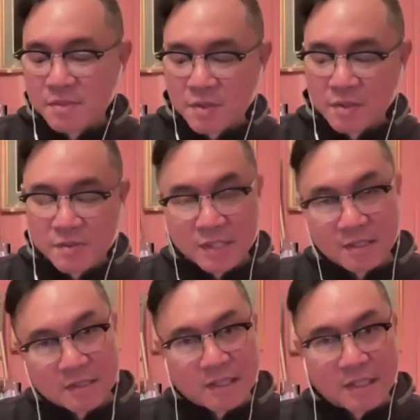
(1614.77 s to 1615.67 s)
So I was like,
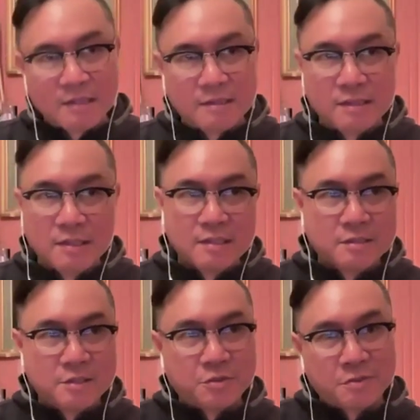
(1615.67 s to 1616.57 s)
look, I could
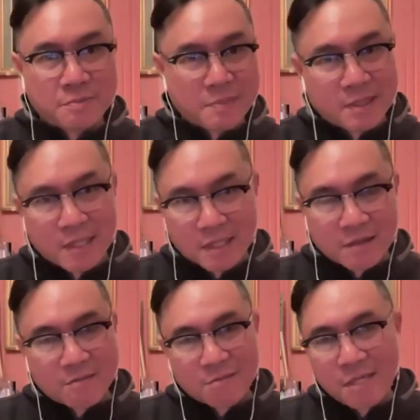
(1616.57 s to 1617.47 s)
do it maybe like
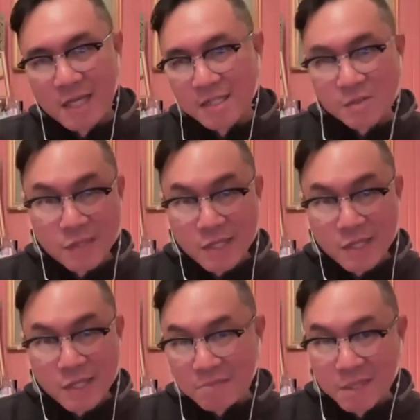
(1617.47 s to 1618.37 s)
three days a
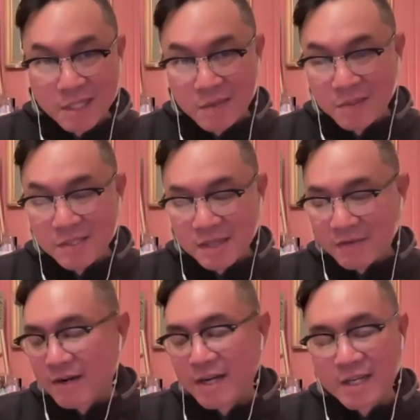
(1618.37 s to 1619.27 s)
week, like Monday, Wednesday,
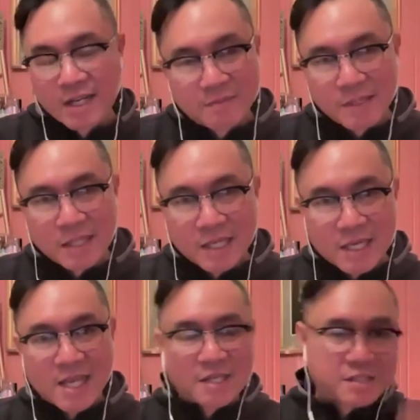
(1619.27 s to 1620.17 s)
Friday, but like
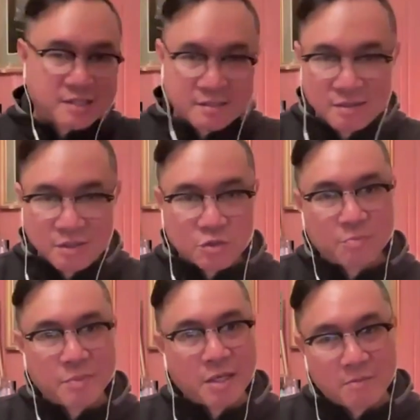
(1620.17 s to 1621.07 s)
I can't just
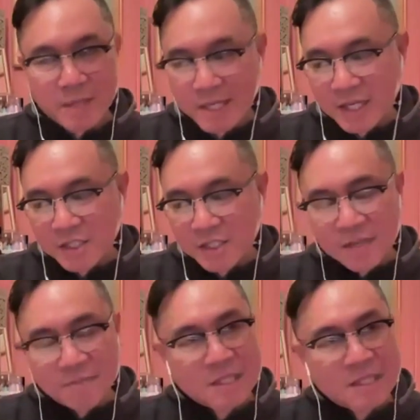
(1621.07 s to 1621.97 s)
torpedo my day
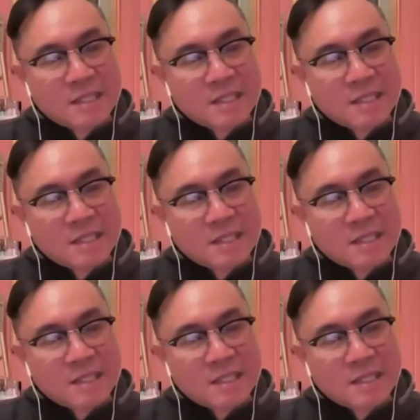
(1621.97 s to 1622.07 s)
job.